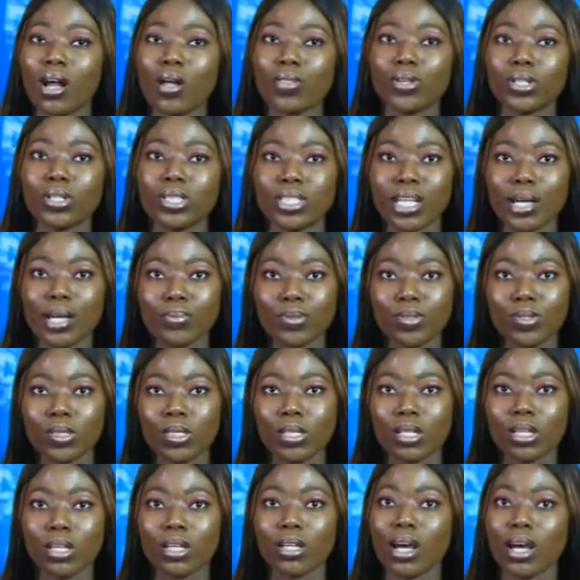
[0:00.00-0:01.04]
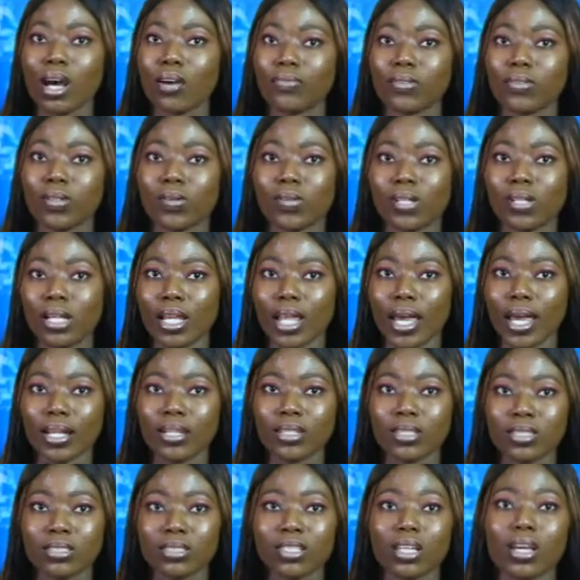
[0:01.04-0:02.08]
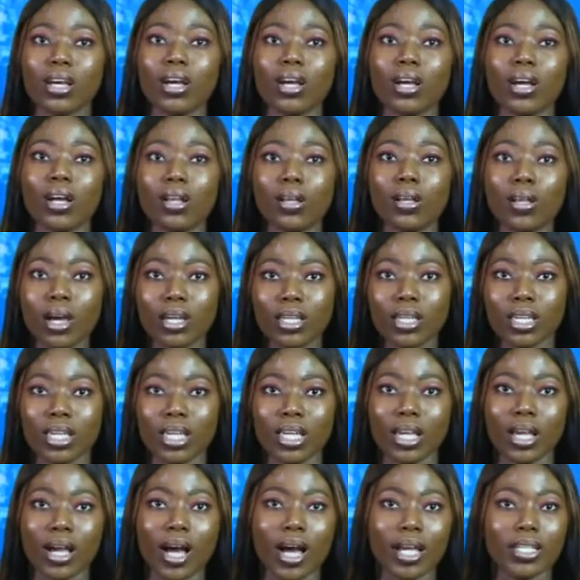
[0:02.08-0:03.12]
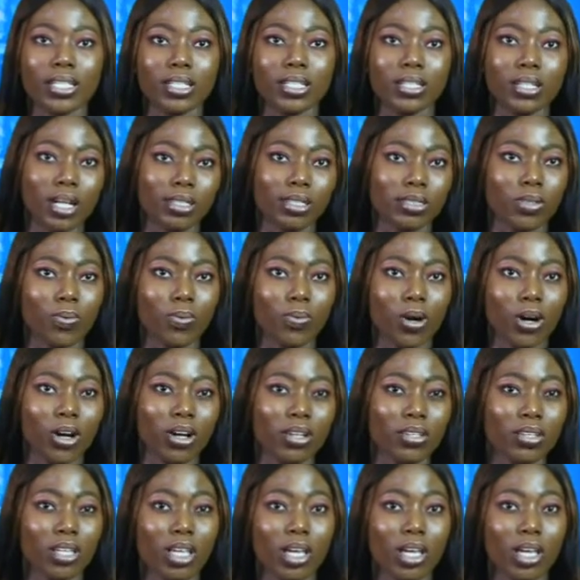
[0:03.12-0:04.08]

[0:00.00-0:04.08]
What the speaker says: the Deputy Governor-elect Lucky Ayedatiwa.